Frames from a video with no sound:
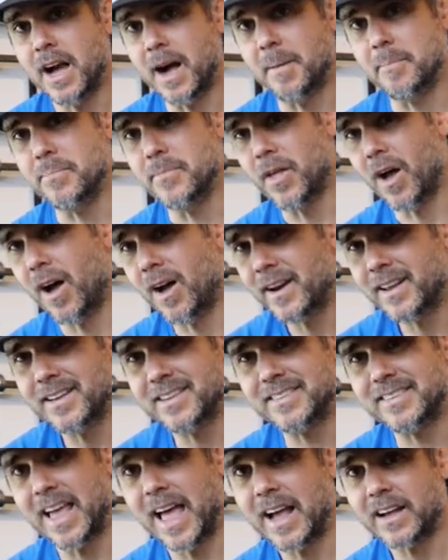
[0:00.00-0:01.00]
I'm not
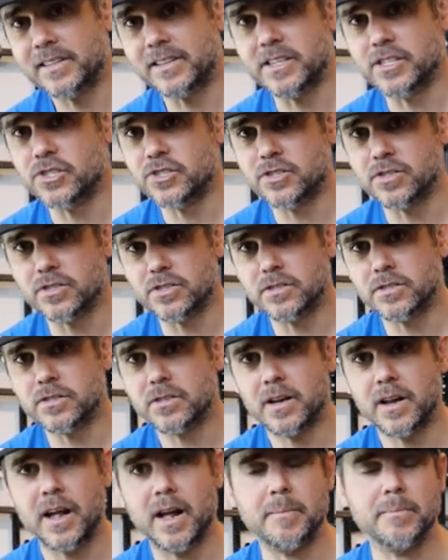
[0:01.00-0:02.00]
exactly
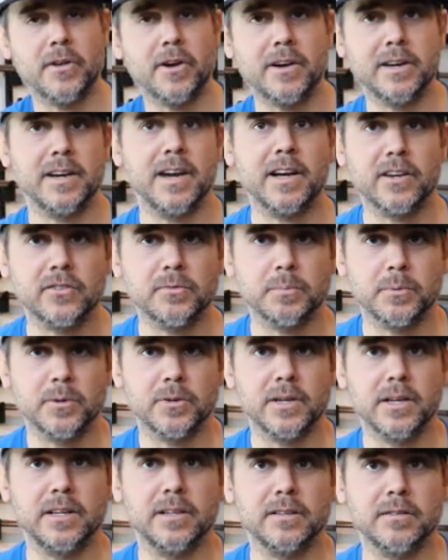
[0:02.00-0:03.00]
sure. I'm not an
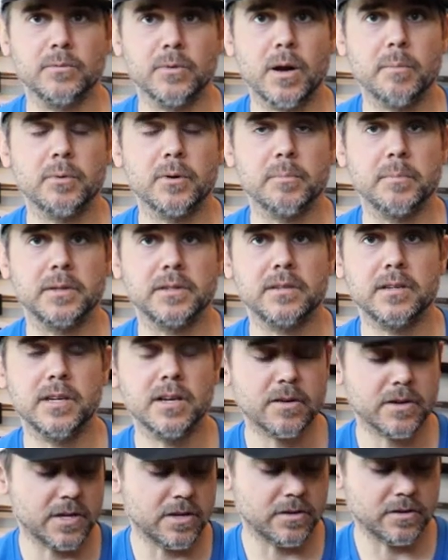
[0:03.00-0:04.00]
expert in rubber
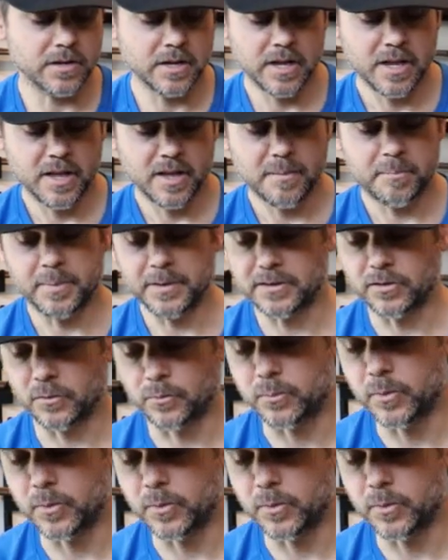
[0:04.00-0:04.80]
material, but the